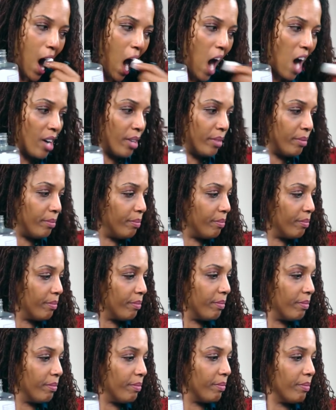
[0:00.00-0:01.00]

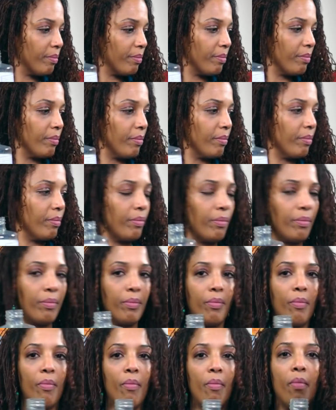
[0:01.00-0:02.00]

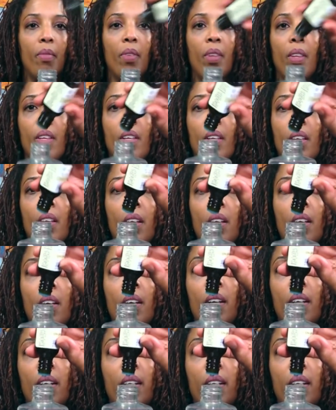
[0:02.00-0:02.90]
[no speech]